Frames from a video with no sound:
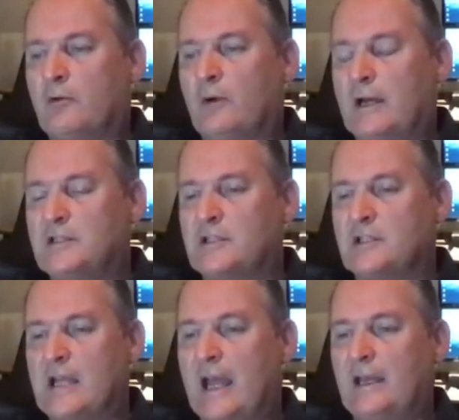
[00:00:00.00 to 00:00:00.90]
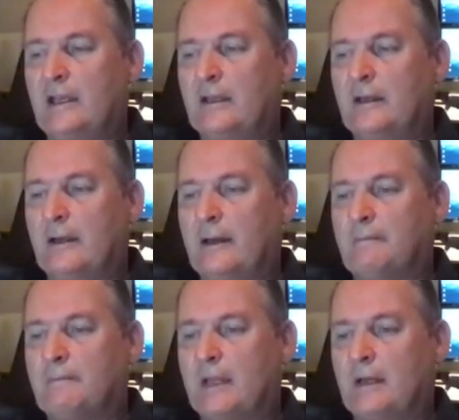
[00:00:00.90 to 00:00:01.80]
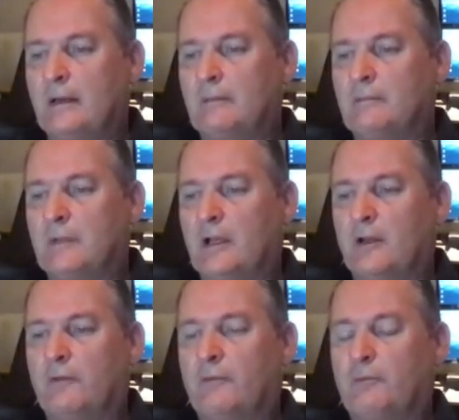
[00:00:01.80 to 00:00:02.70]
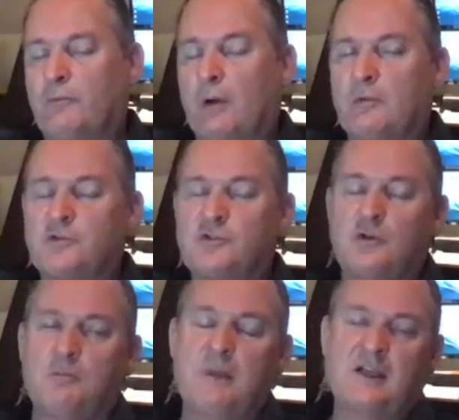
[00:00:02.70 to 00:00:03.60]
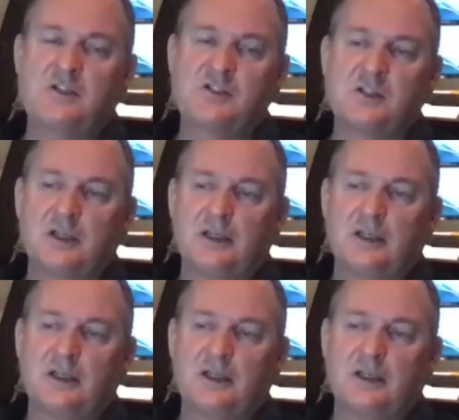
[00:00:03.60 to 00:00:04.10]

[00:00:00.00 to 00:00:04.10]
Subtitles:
crisis adding a lot of problems to the mix.